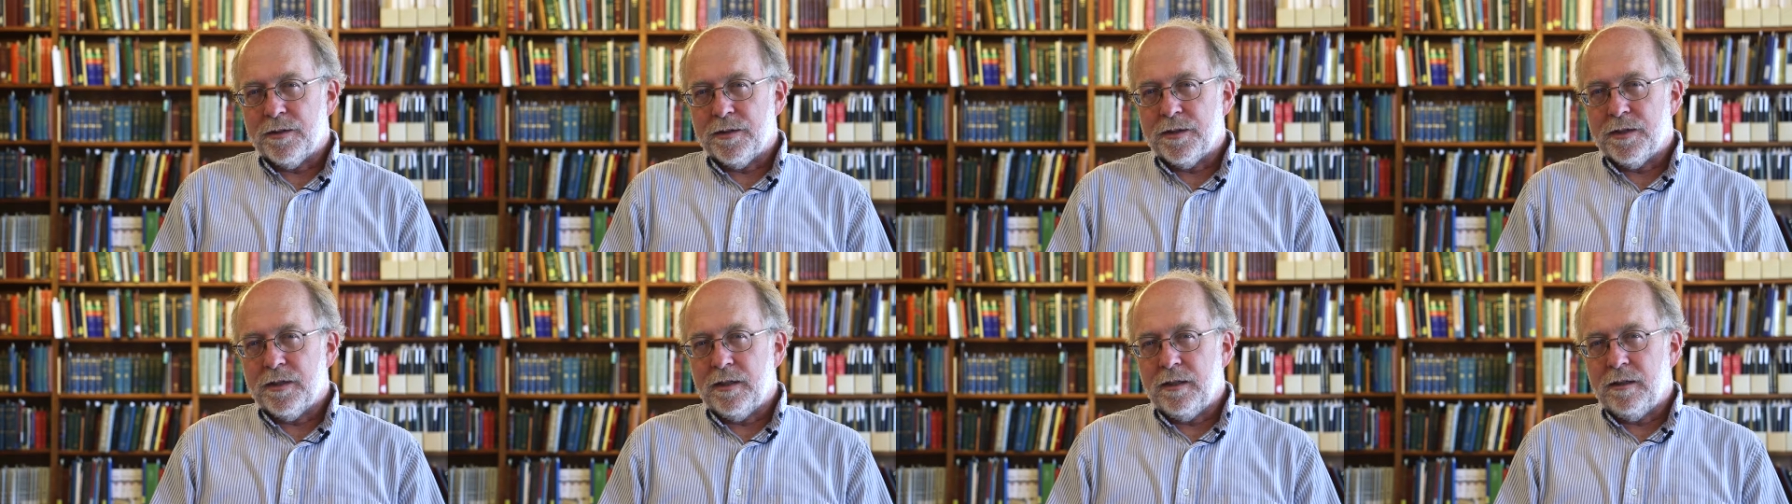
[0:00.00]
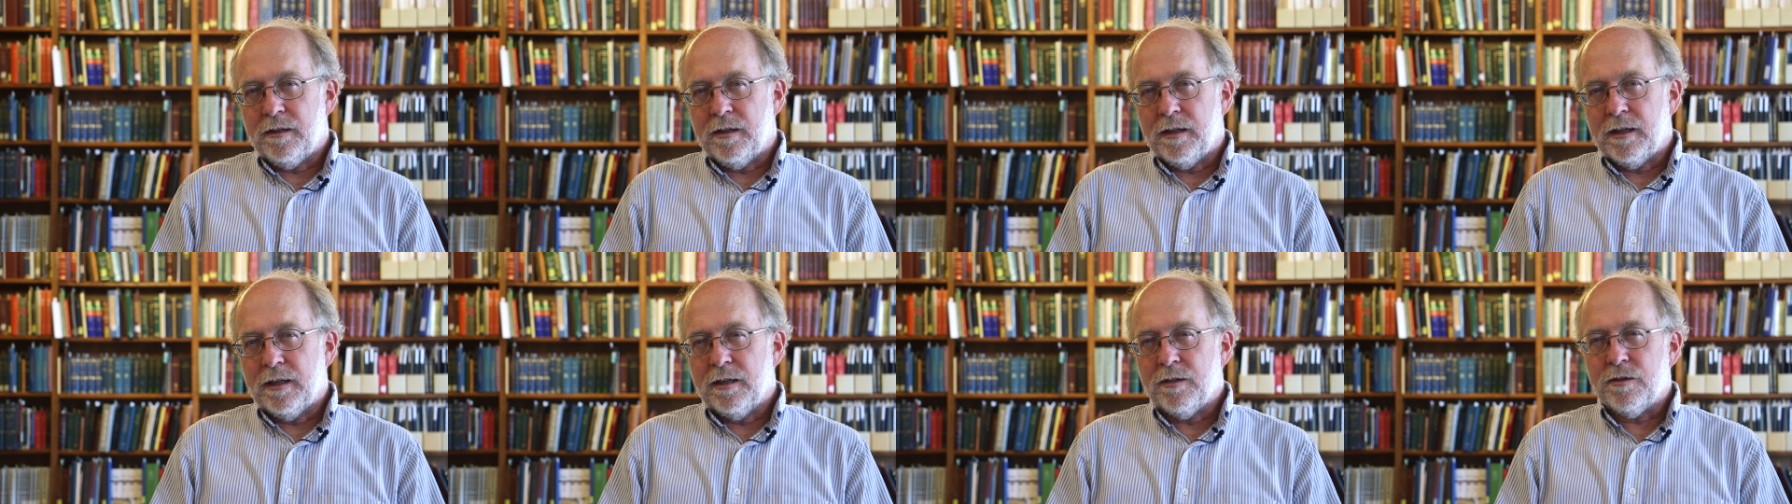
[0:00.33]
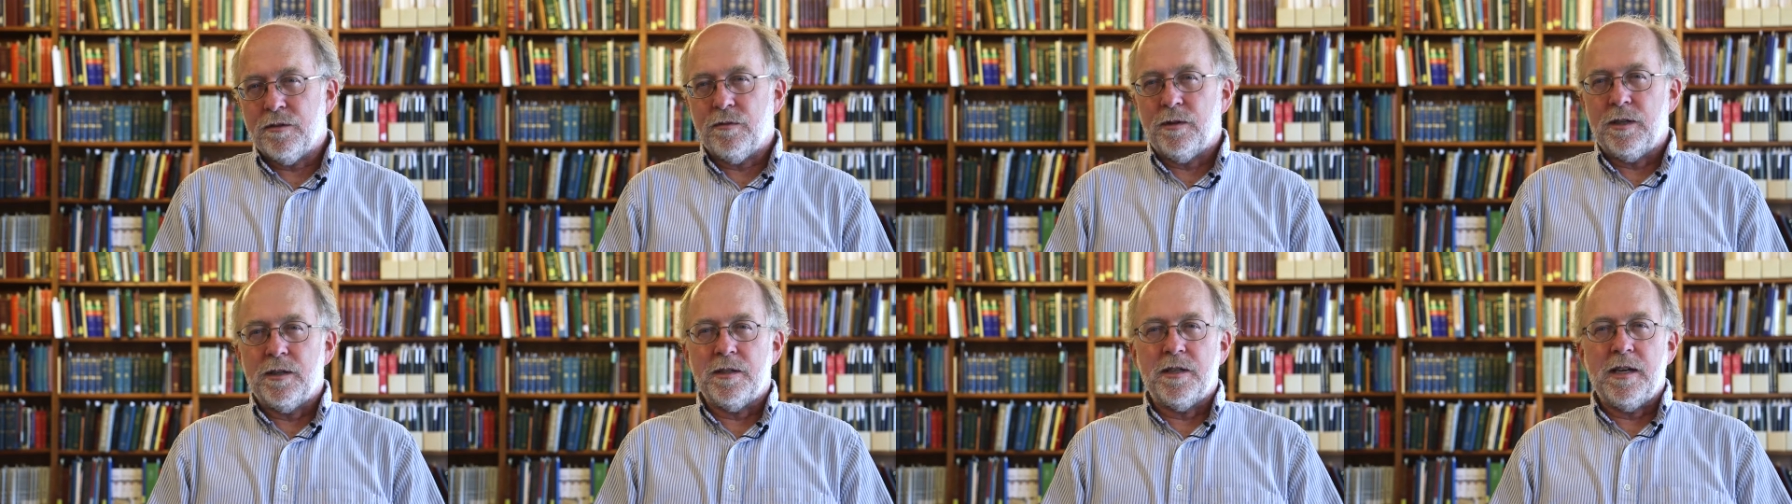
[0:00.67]
to see that
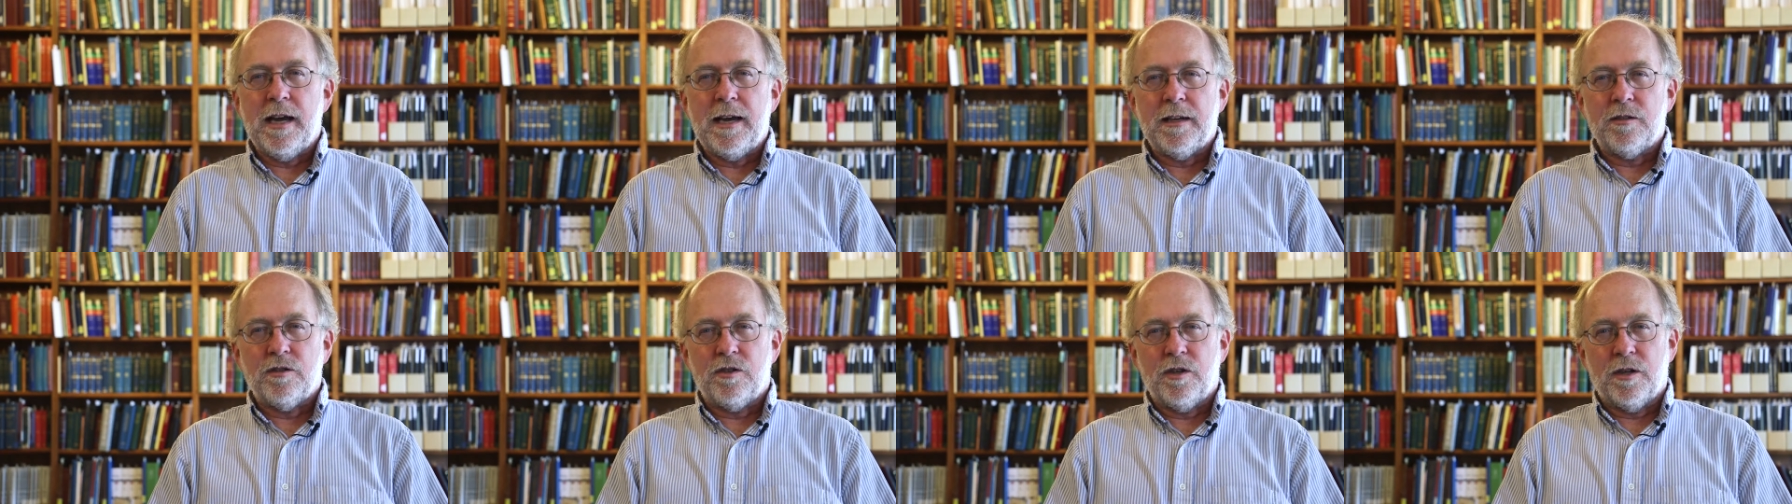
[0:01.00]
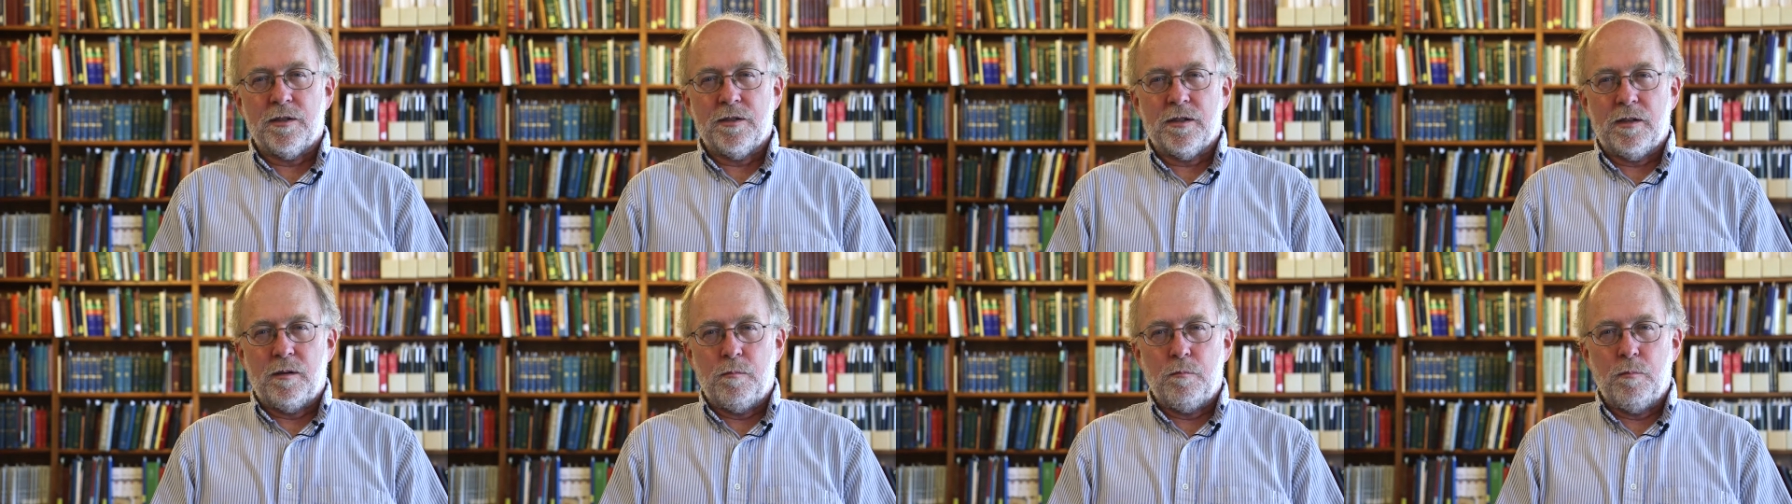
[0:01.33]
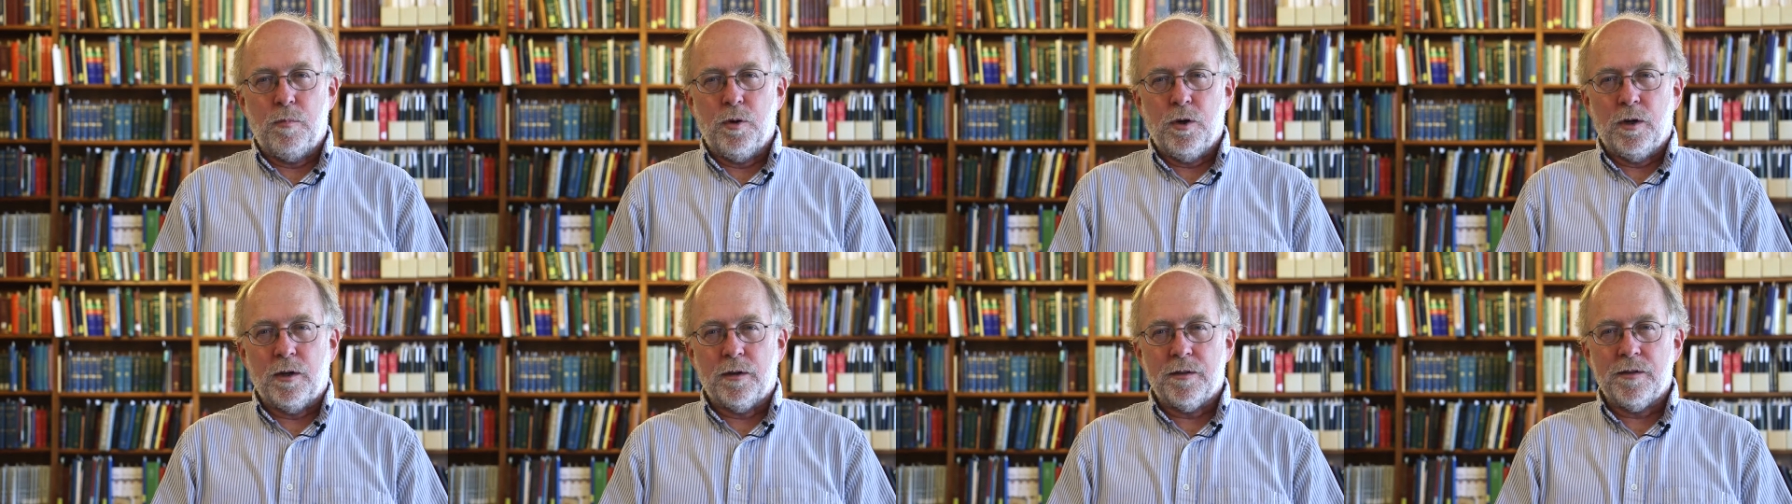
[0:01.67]
history is not just in
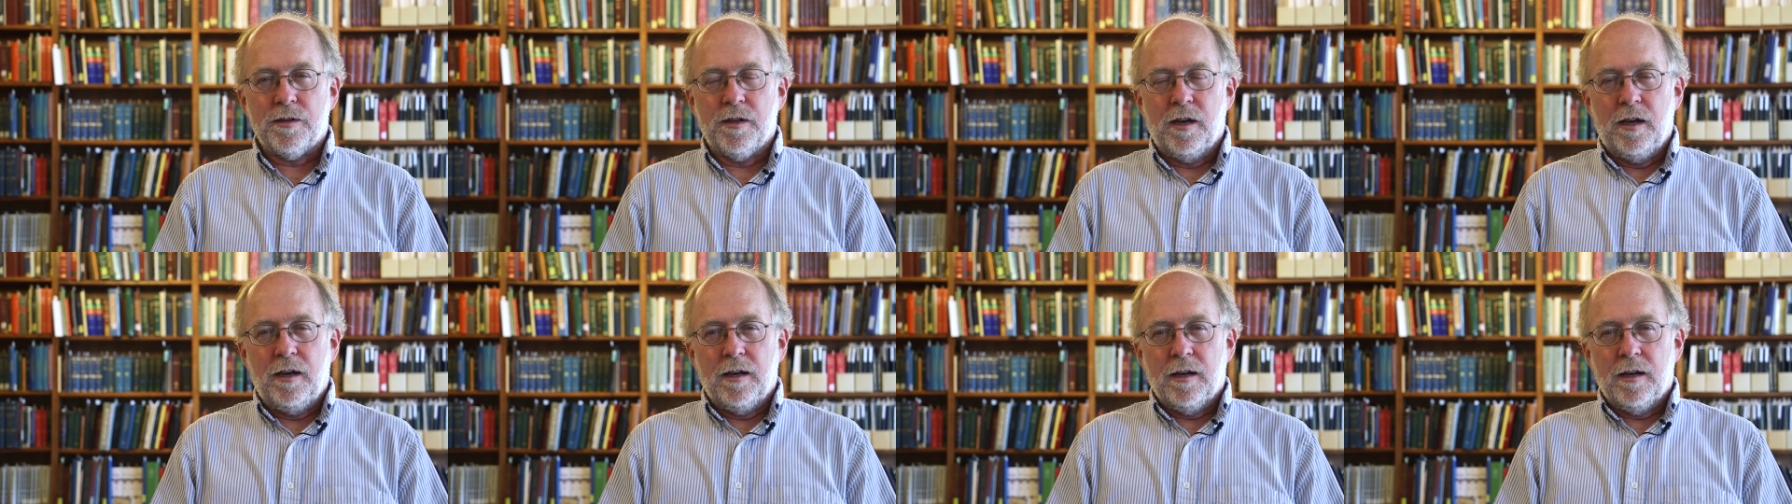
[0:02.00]
books.